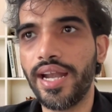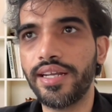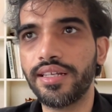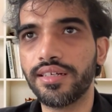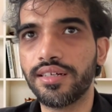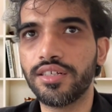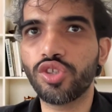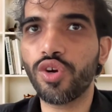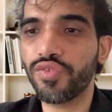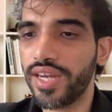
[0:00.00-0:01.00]
And uh,
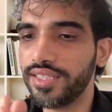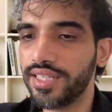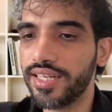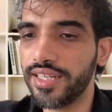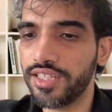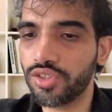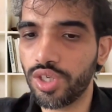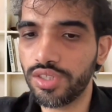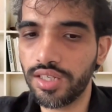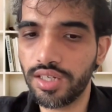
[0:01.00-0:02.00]
software engineering is
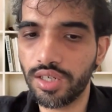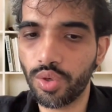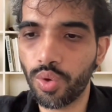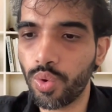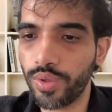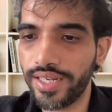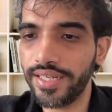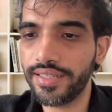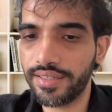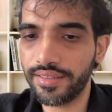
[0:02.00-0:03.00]
not the
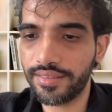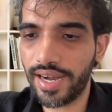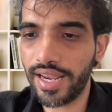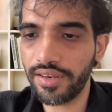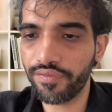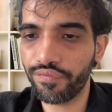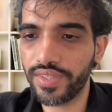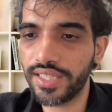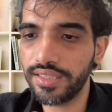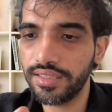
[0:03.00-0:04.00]
only track
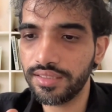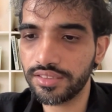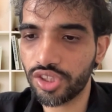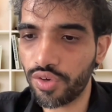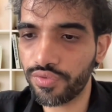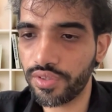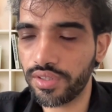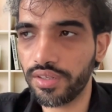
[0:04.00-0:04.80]
within soft.